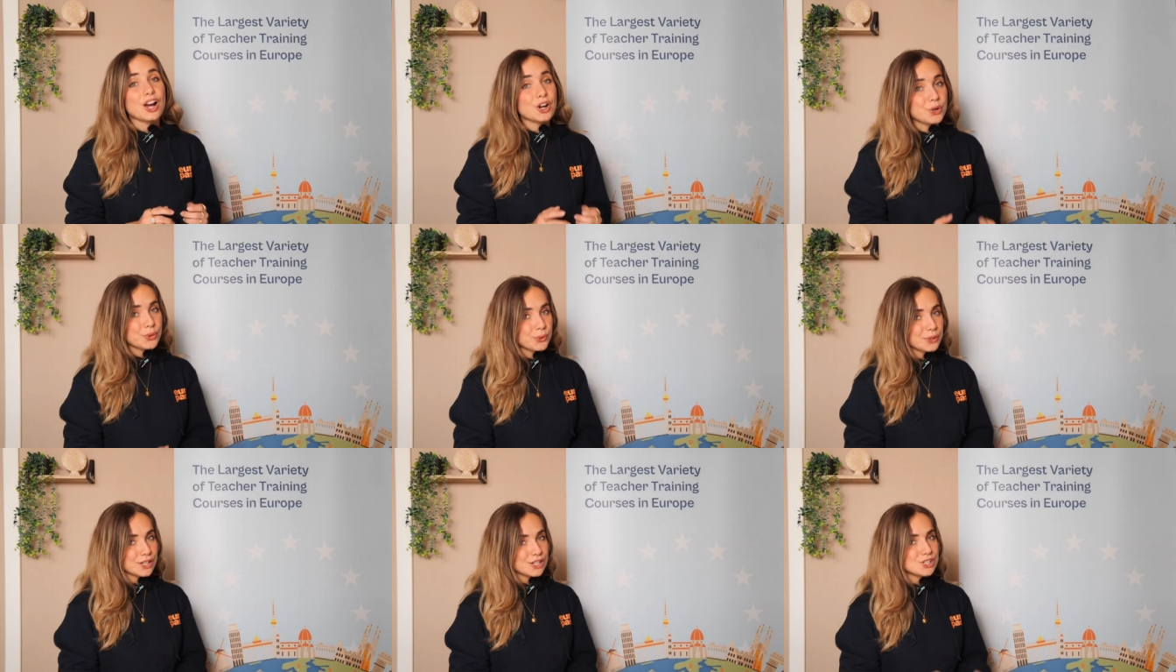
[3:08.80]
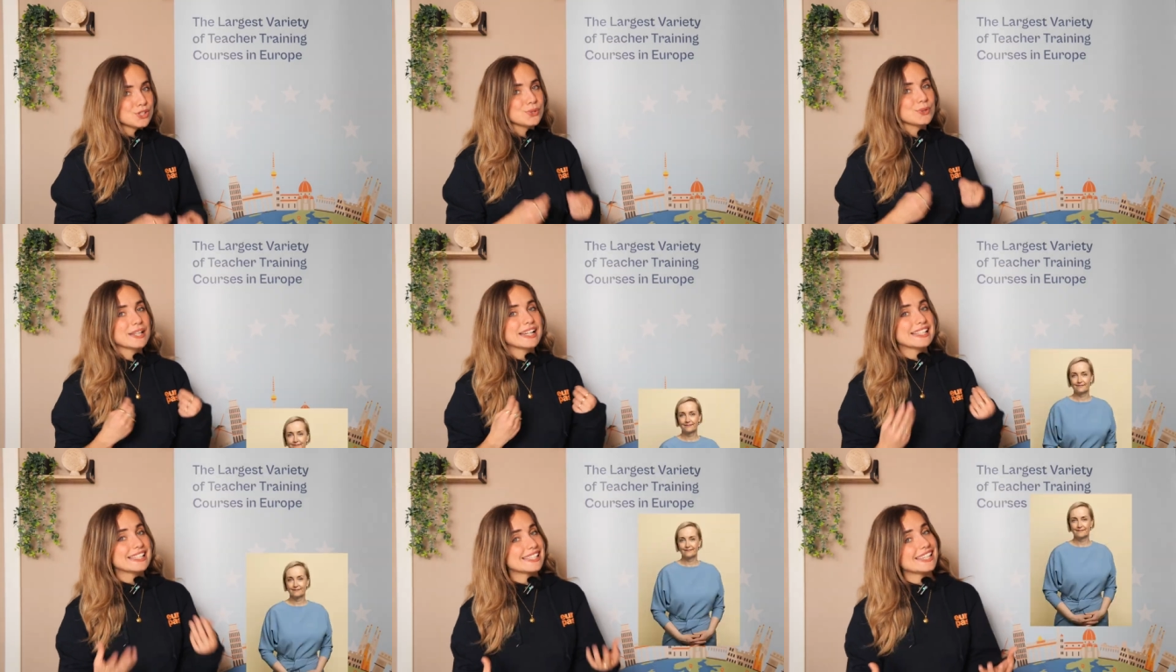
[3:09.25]
According to
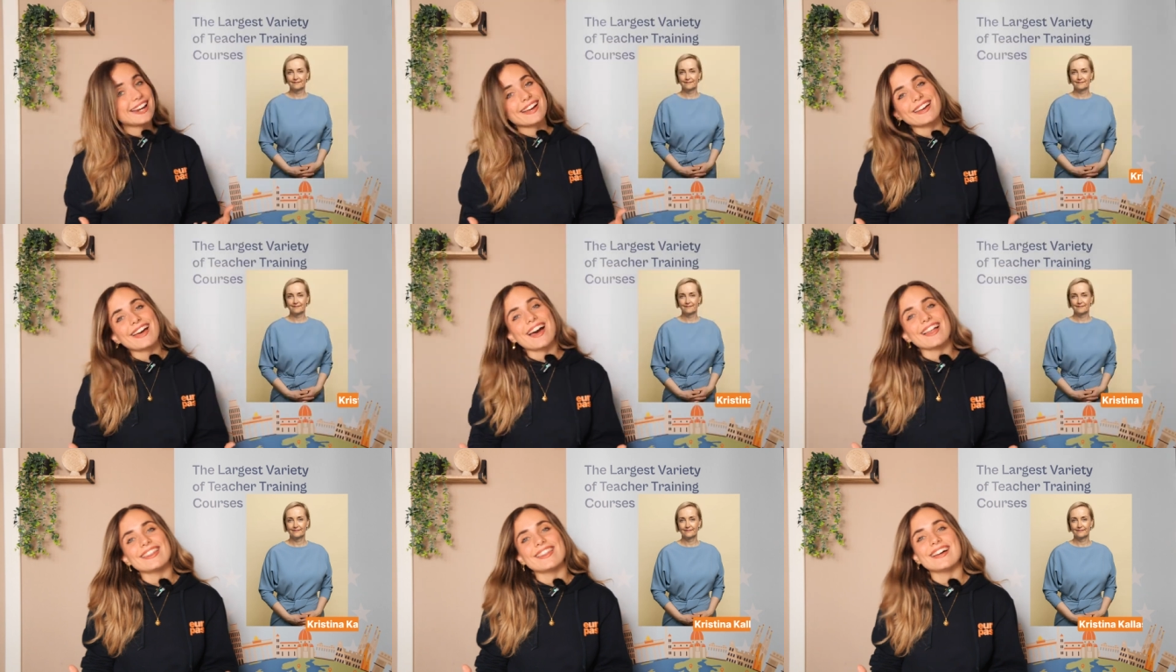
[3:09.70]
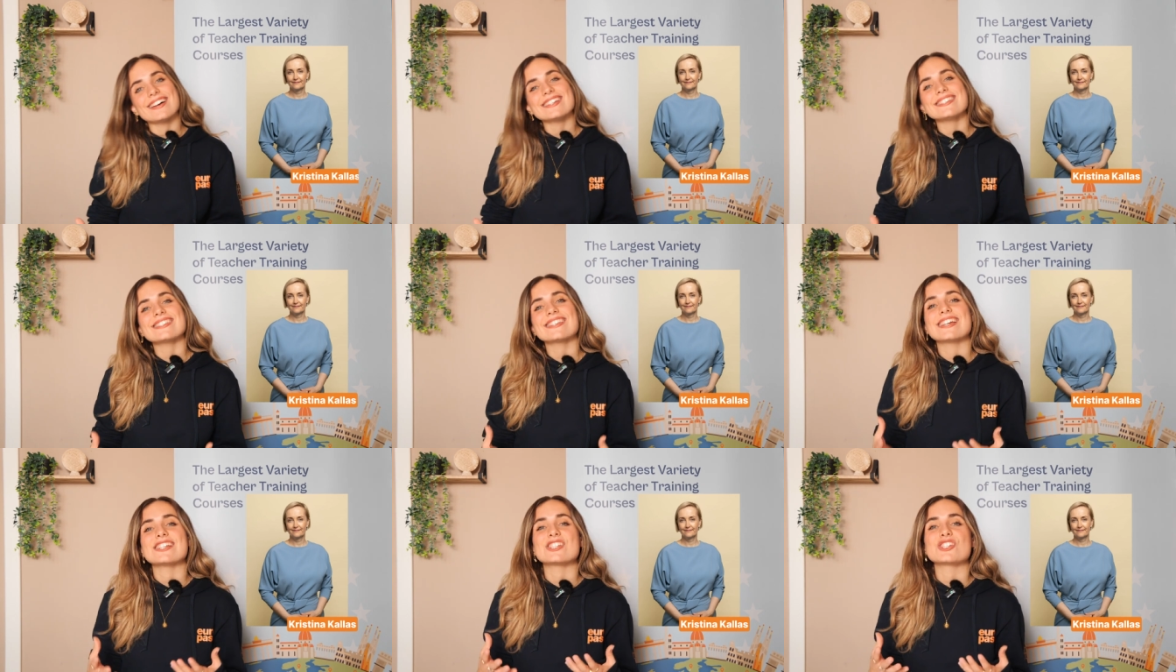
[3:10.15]
Kristina
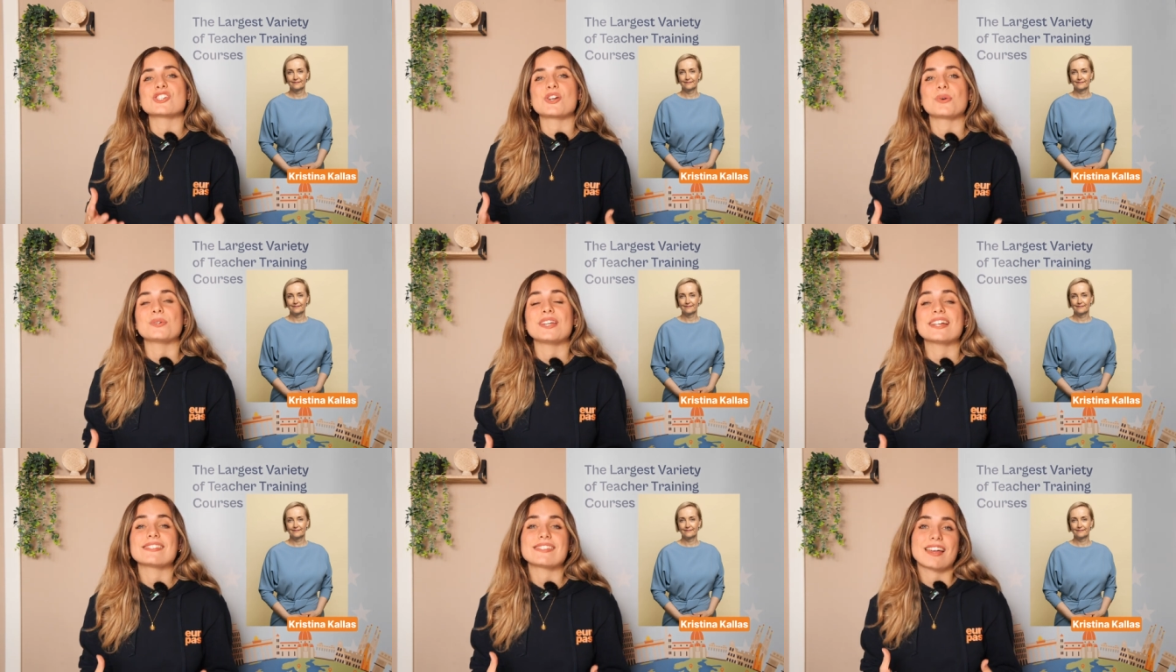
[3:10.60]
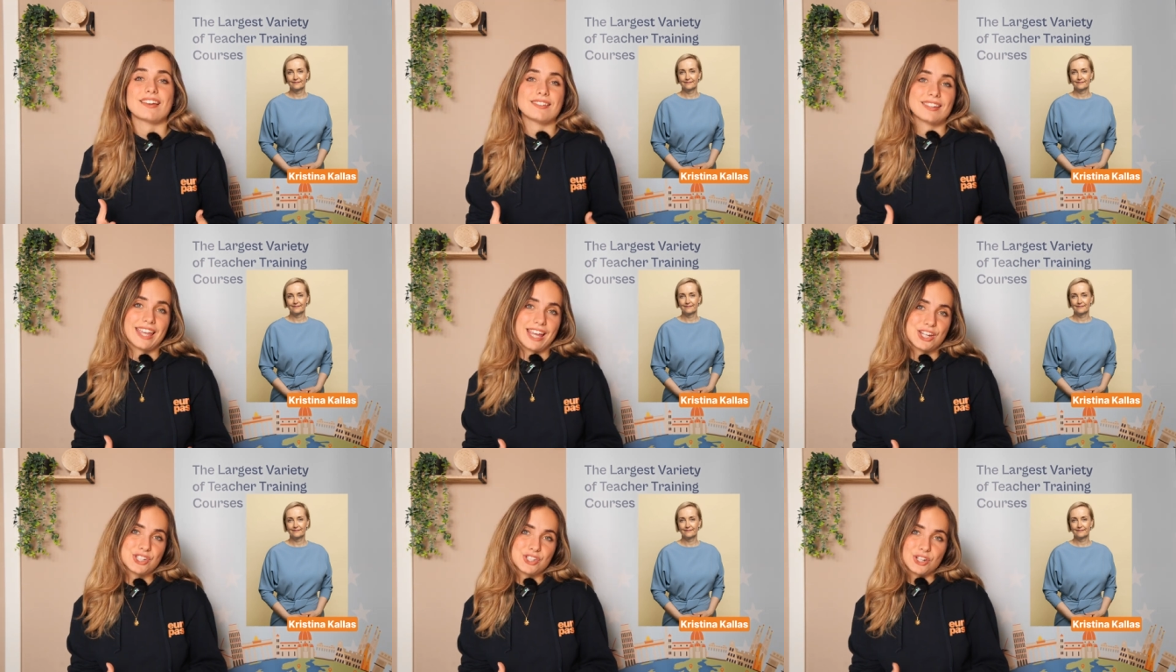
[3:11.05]
Kallas, Estonia's
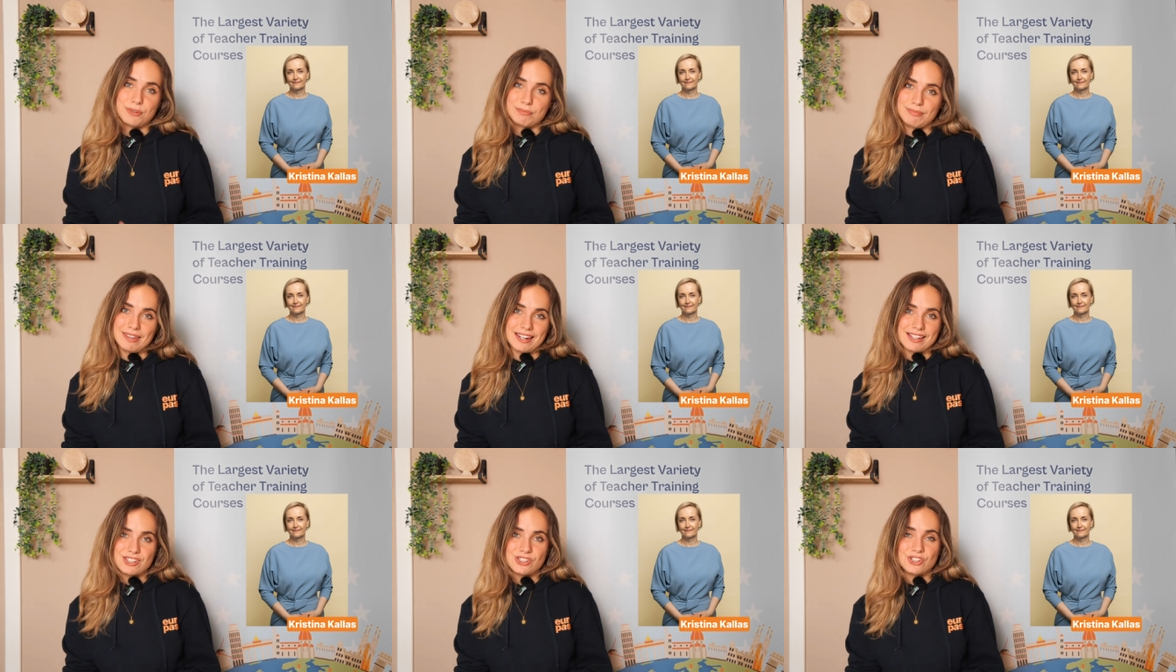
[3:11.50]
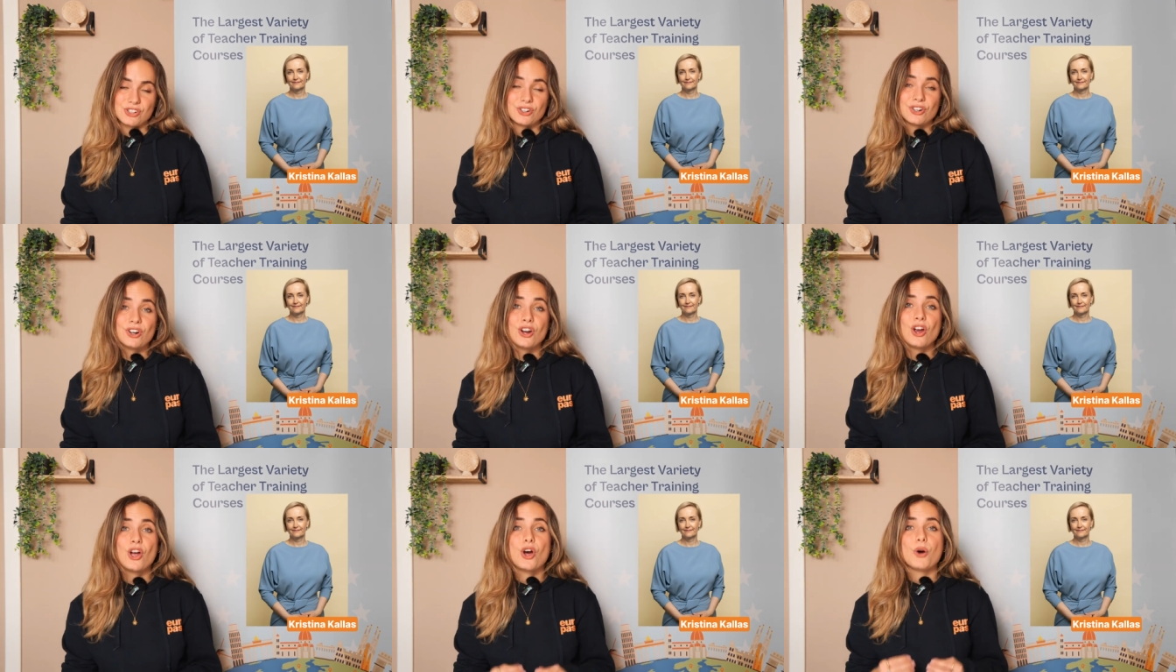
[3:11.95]
education
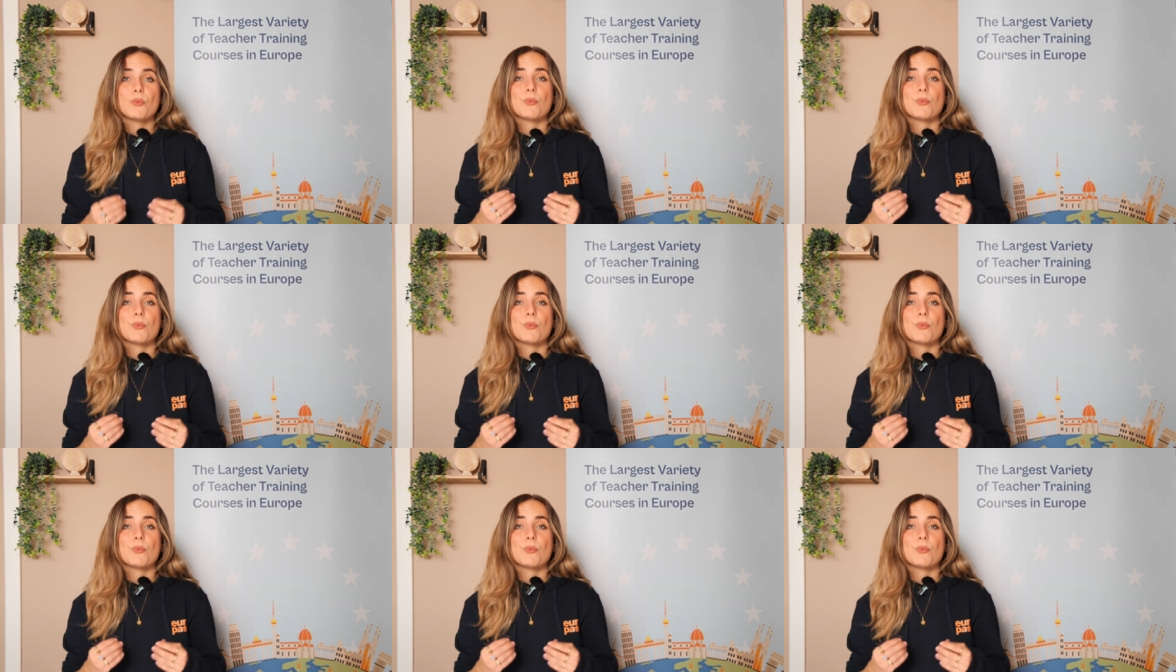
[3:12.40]
minister,